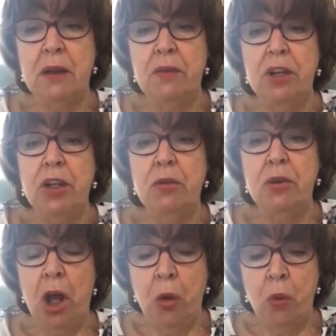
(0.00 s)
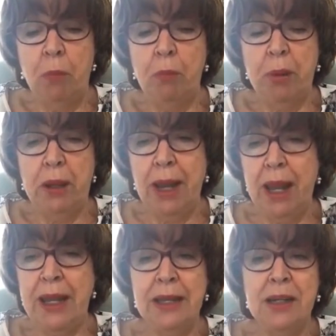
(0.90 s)
That you know what people,
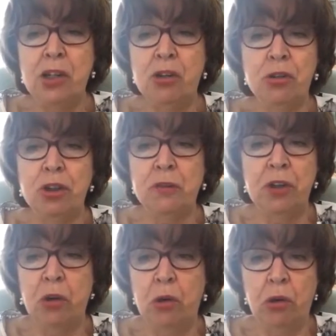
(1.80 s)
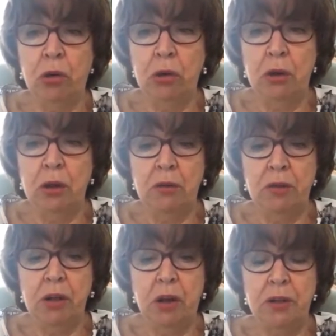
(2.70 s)
like in a court of law,
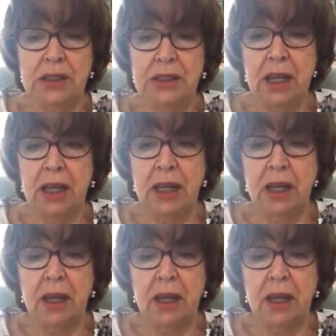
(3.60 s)
for God's sake.